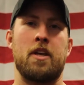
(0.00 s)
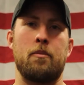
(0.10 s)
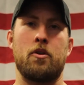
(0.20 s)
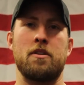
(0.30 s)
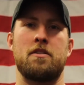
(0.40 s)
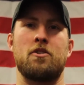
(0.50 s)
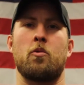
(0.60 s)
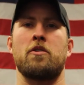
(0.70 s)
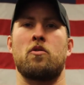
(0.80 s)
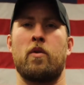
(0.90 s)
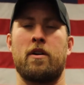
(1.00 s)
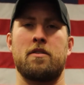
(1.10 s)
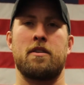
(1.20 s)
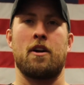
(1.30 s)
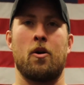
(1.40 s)
keep good situational
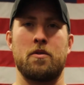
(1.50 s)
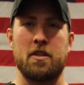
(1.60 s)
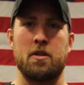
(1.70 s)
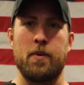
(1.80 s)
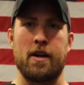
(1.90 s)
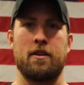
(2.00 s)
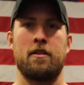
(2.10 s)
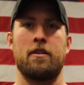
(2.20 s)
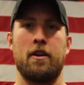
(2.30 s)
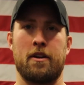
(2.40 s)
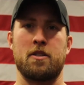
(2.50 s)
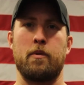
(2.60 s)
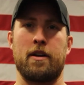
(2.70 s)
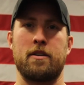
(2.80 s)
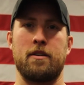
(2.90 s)
awareness and always expect the
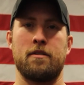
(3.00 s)
unexpected.